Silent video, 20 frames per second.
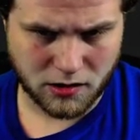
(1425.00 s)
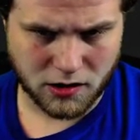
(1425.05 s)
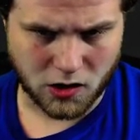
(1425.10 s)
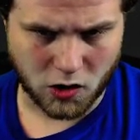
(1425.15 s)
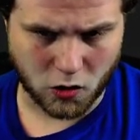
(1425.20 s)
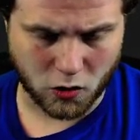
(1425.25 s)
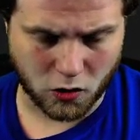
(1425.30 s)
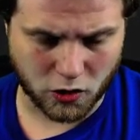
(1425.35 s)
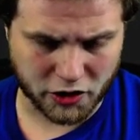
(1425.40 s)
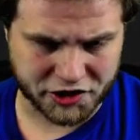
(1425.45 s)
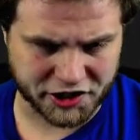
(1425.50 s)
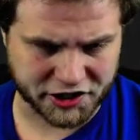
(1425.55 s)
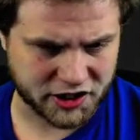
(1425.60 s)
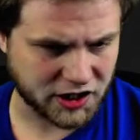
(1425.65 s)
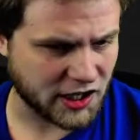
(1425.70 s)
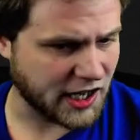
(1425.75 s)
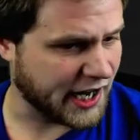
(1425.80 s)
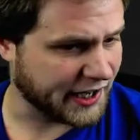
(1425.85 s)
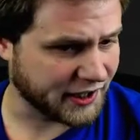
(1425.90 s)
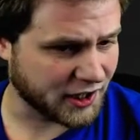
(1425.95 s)
Or just
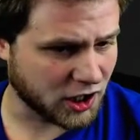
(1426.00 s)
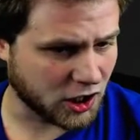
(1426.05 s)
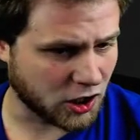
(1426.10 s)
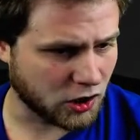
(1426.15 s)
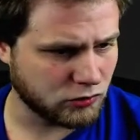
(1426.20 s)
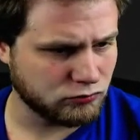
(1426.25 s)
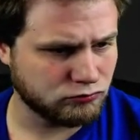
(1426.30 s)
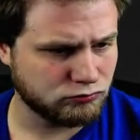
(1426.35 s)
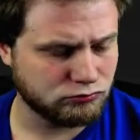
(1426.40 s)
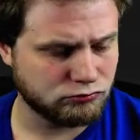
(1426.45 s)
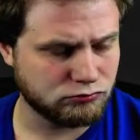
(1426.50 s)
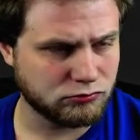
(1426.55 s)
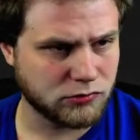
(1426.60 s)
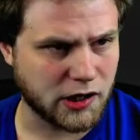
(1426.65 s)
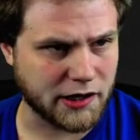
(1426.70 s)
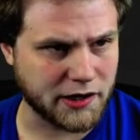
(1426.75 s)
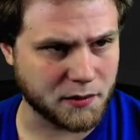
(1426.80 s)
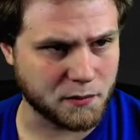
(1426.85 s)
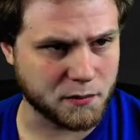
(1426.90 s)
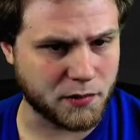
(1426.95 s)
land go? I
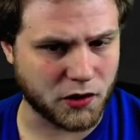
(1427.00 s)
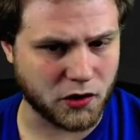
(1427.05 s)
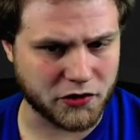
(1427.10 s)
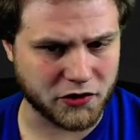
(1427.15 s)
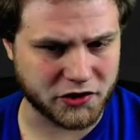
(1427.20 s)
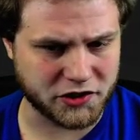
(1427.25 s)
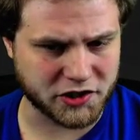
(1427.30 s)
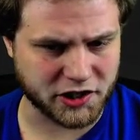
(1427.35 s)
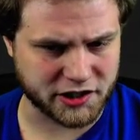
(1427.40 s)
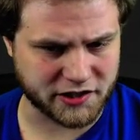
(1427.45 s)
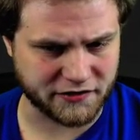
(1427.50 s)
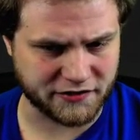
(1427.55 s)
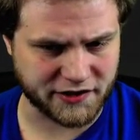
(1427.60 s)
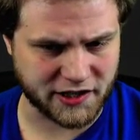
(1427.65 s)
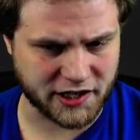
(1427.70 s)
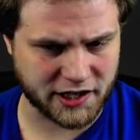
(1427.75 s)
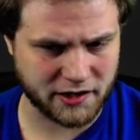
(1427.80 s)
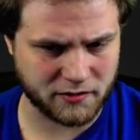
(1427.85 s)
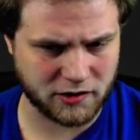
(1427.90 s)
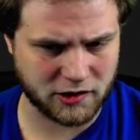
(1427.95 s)
think both are
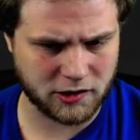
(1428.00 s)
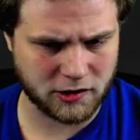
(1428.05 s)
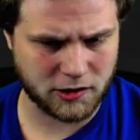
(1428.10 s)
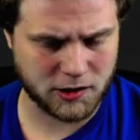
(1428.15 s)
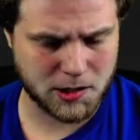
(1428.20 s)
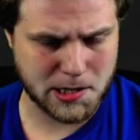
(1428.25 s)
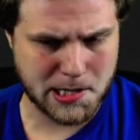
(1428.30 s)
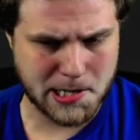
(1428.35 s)
justifiable.